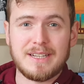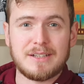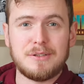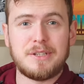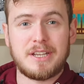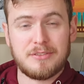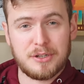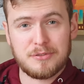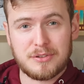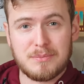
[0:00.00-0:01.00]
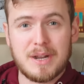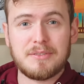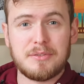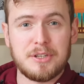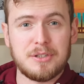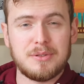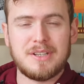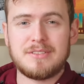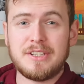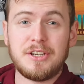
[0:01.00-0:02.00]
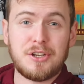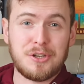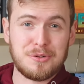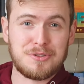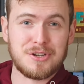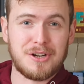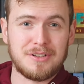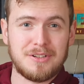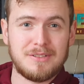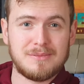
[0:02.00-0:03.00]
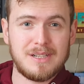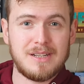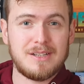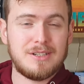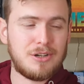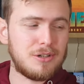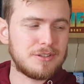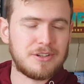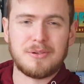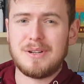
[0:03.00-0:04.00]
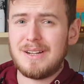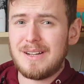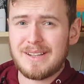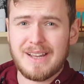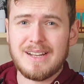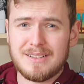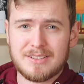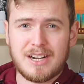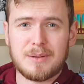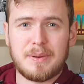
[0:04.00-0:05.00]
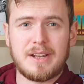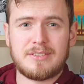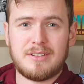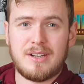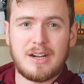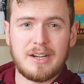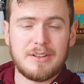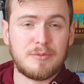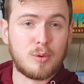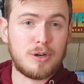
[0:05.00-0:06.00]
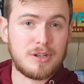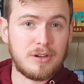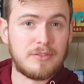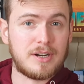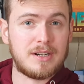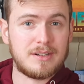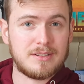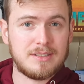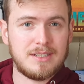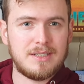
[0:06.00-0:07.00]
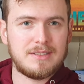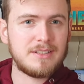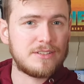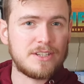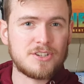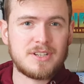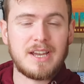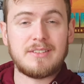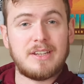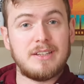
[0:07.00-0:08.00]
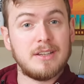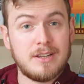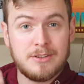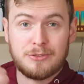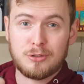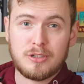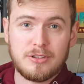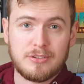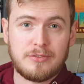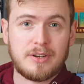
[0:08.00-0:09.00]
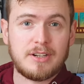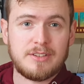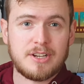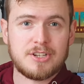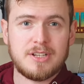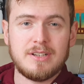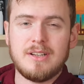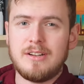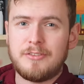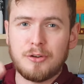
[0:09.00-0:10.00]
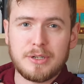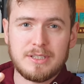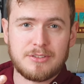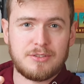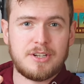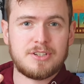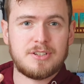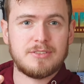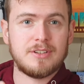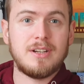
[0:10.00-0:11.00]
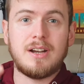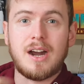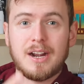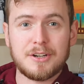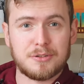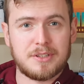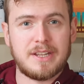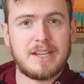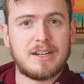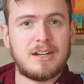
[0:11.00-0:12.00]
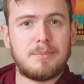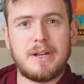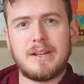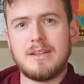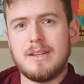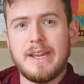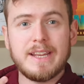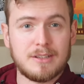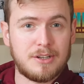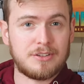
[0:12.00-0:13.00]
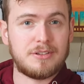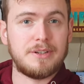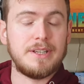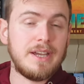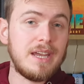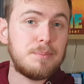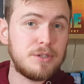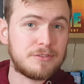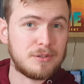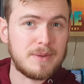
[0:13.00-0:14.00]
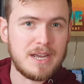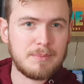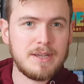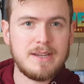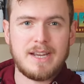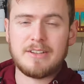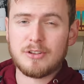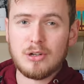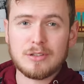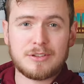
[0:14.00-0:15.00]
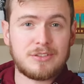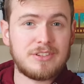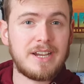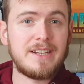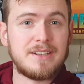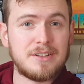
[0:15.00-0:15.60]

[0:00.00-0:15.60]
include a quote from my review is a huge honor. Also, Cahill's hardbacks are a work of art. This edition has a story so far section, four illustrations, art on the naked hardback, a glossary, a beautiful map, and it's also signed and